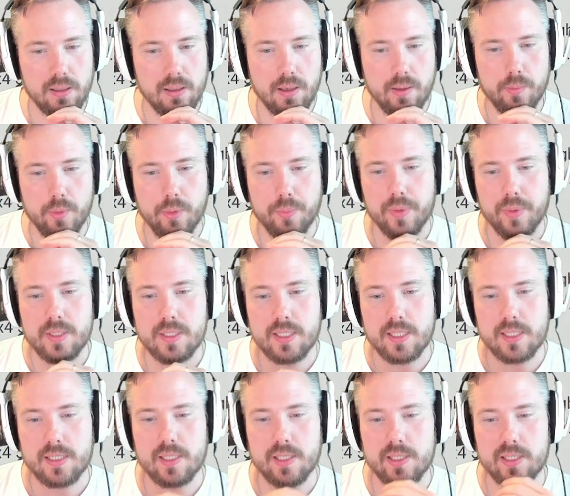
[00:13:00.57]
armor pen
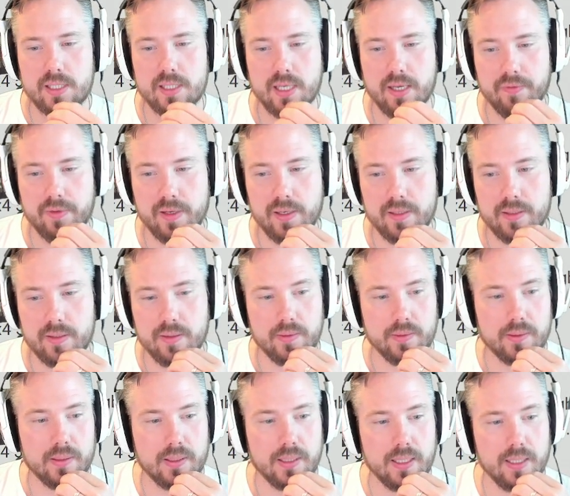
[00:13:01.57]
67.
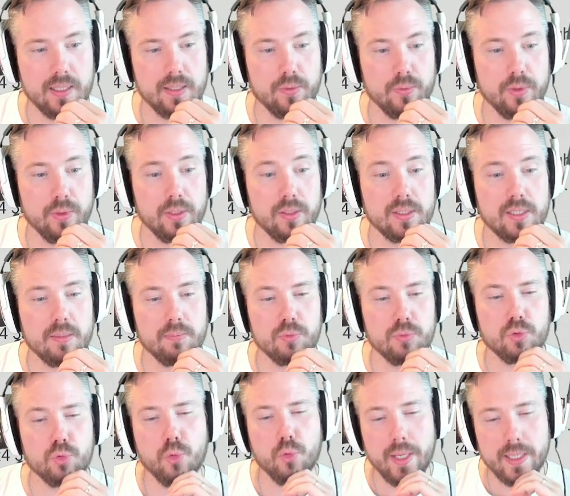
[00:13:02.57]
Okay, reload time
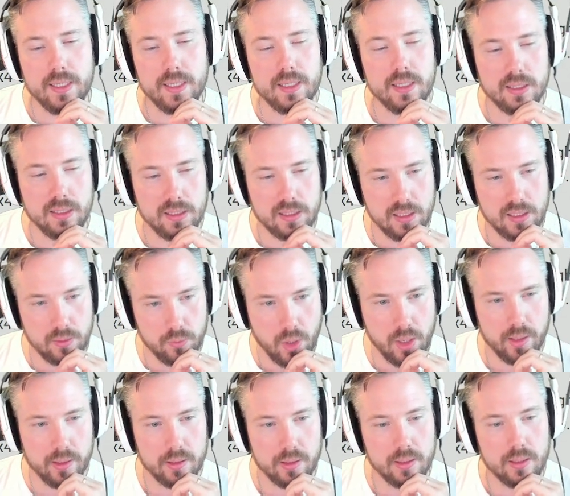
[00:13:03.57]

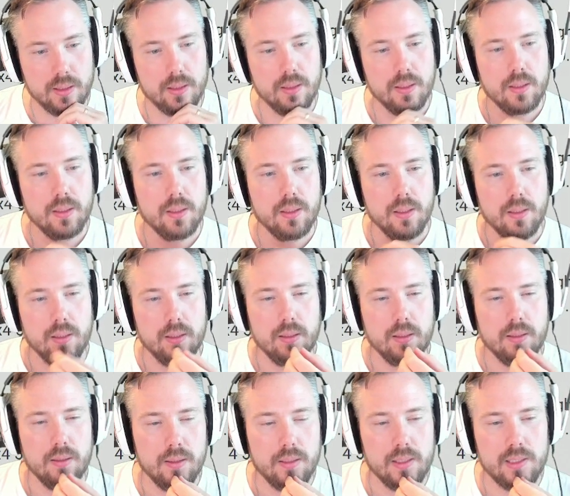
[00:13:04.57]
21.
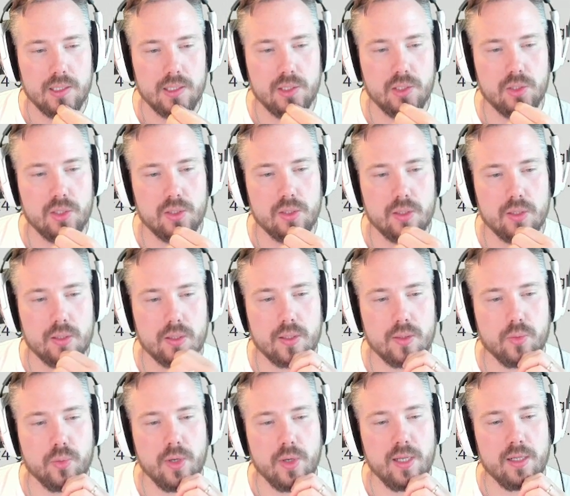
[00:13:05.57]
It's
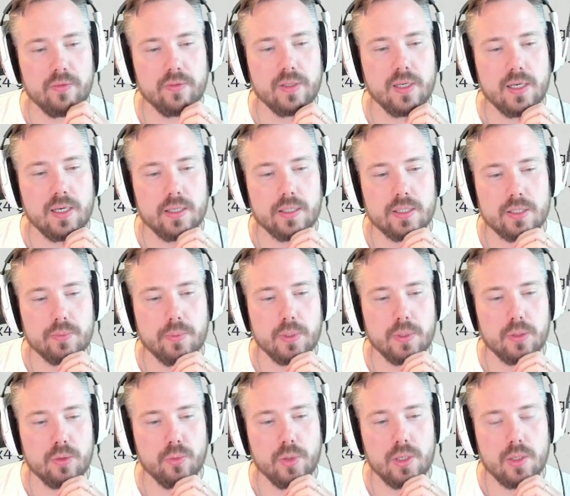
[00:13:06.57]
12 guns,
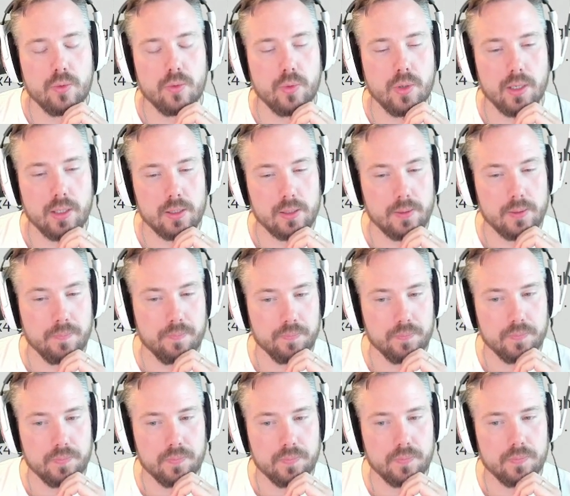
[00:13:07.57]
but 21.
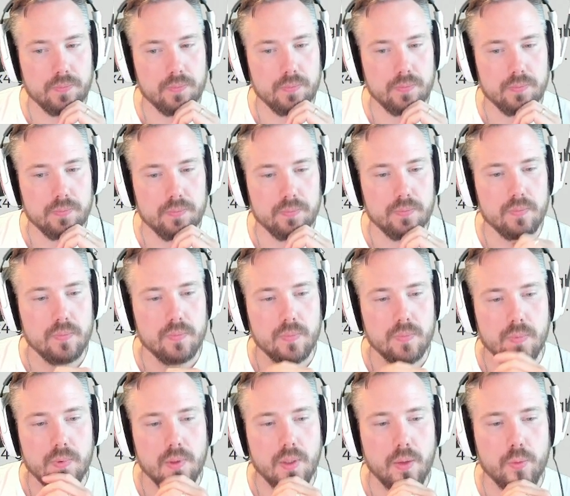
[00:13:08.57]

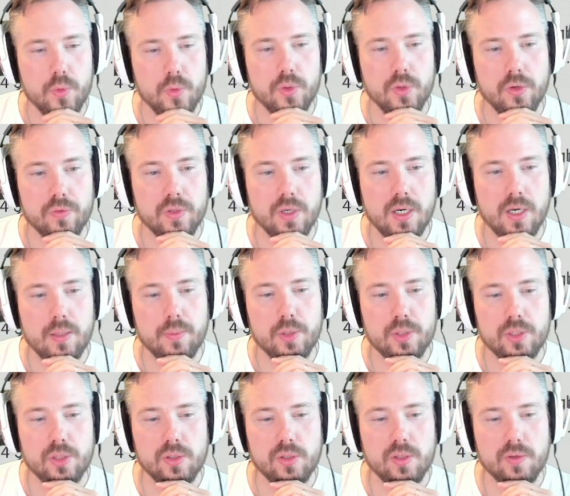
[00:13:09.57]
I wonder if the armor
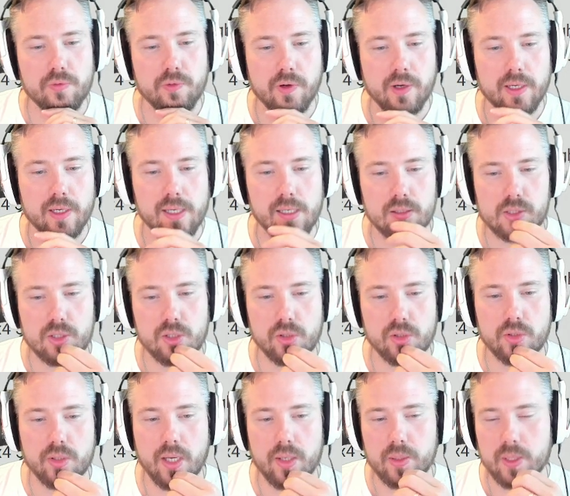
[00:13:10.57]
is good and firing is
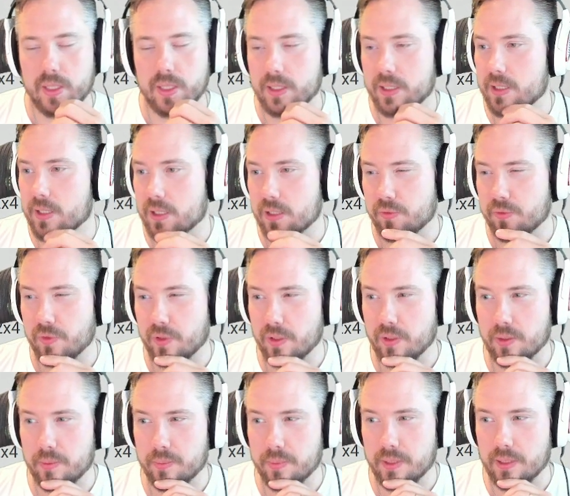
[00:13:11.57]
good. How not is this thing
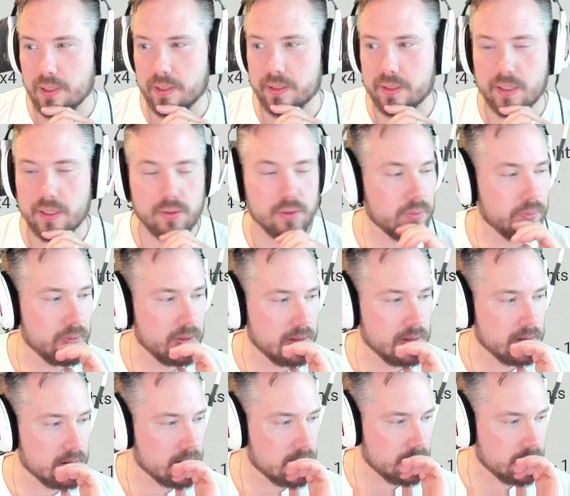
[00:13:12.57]
gonna be a lighthouse build?